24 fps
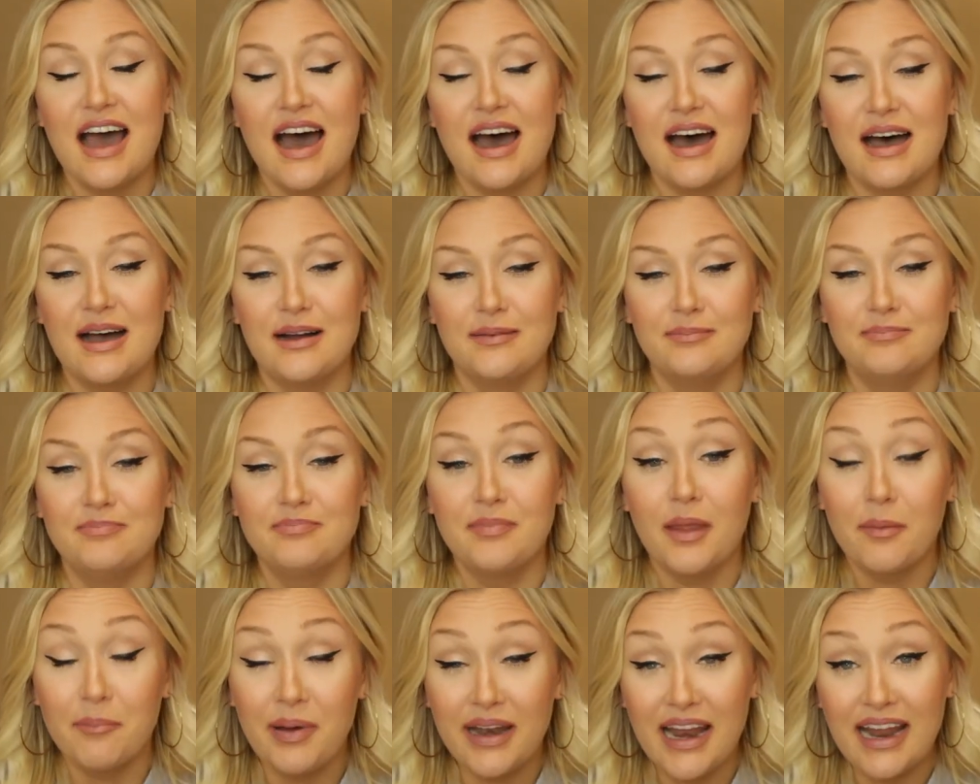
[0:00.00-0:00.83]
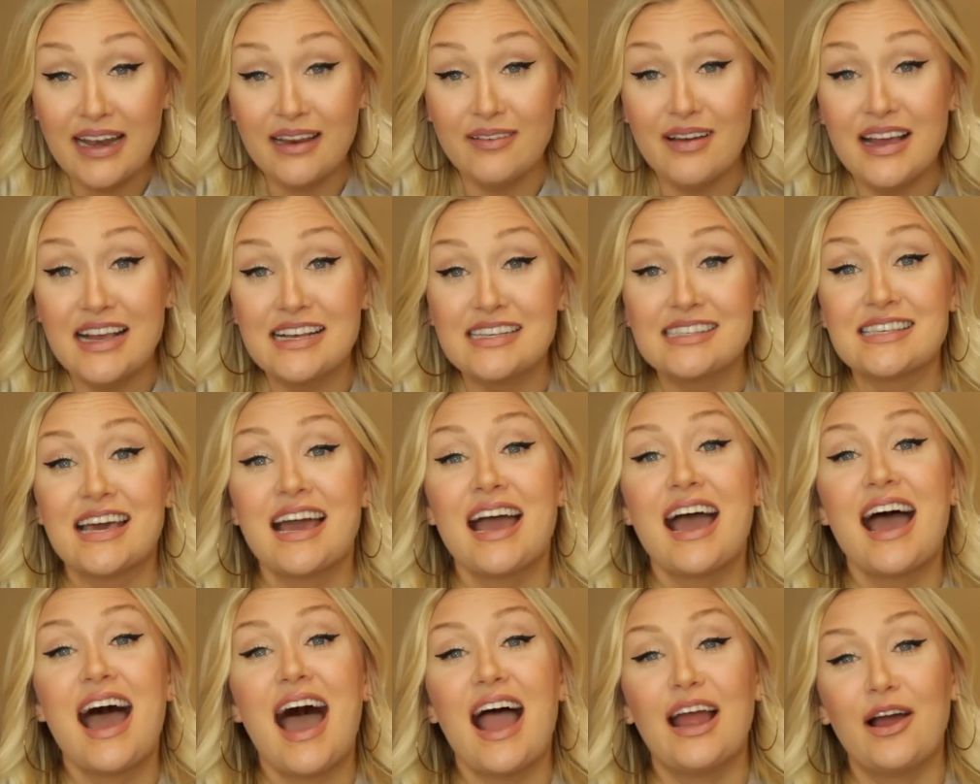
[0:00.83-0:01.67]
Um, but anyways,
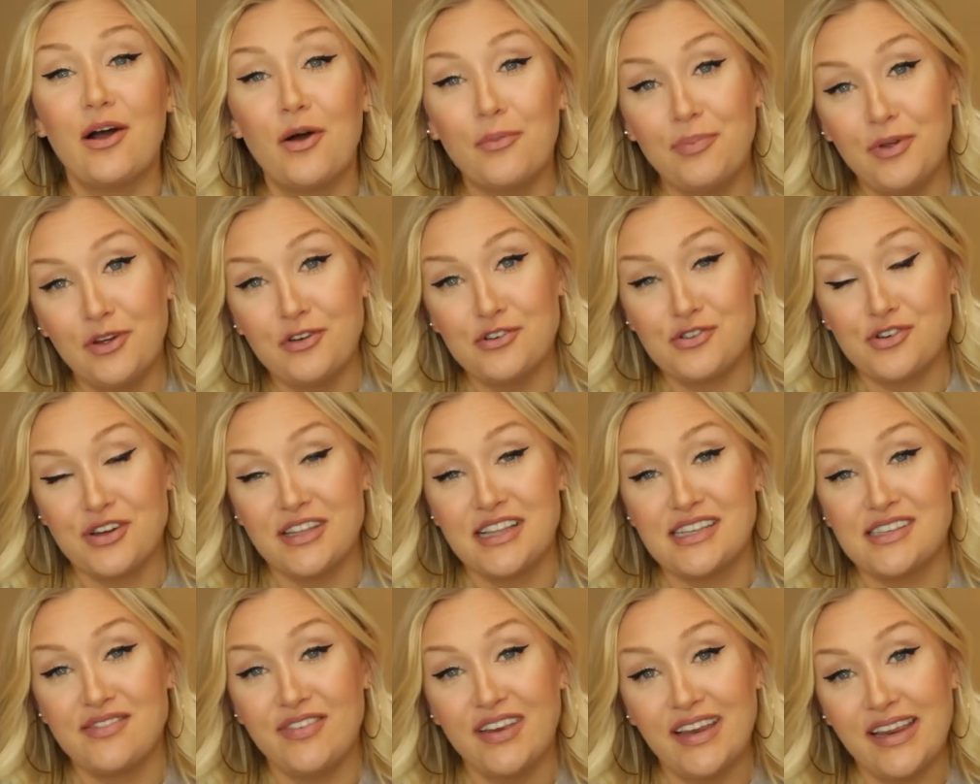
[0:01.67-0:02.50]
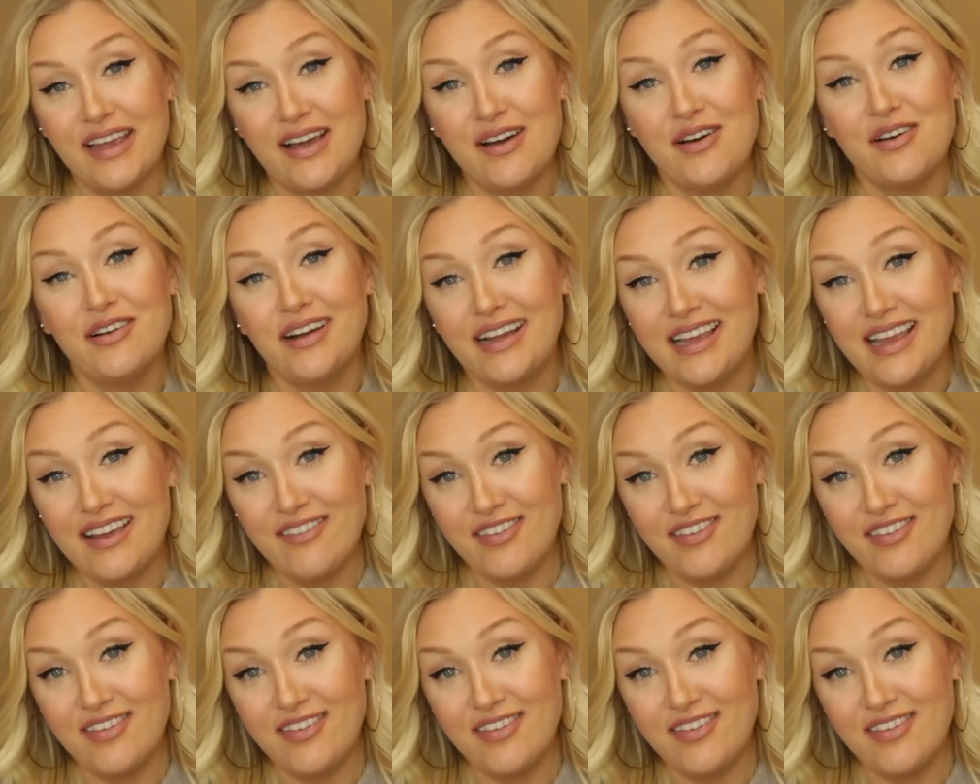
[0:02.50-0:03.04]
I hope you enjoyed this video.